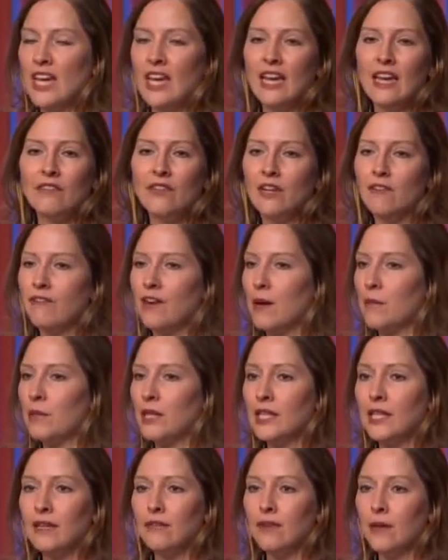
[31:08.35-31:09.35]
even if I
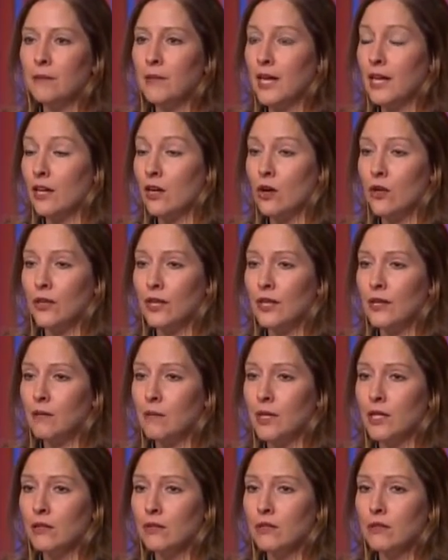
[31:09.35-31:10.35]
believe I'm getting all the
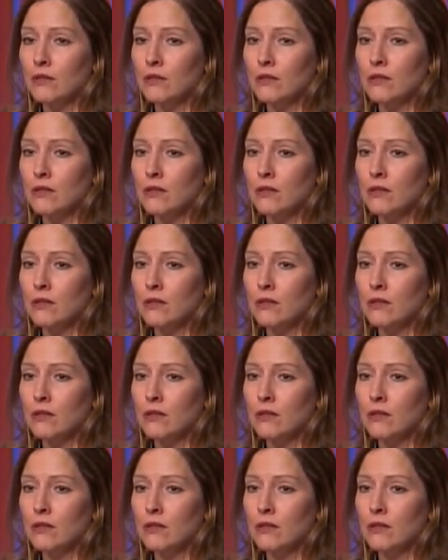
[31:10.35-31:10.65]
emails.